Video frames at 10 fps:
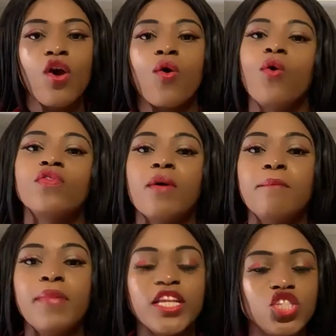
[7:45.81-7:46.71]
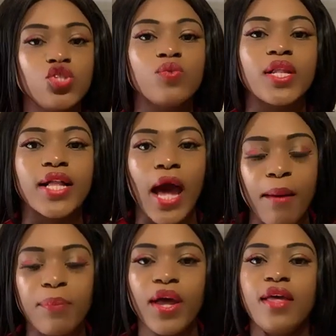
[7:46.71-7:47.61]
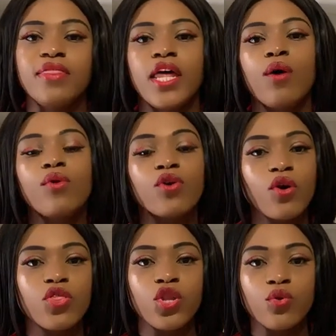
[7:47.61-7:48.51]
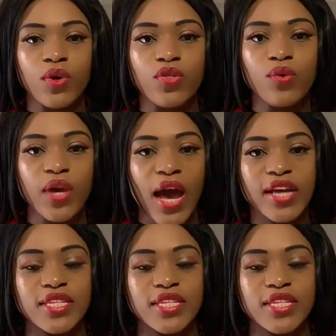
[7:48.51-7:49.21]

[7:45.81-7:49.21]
called the Menstrual Cup that I will go through with you guys,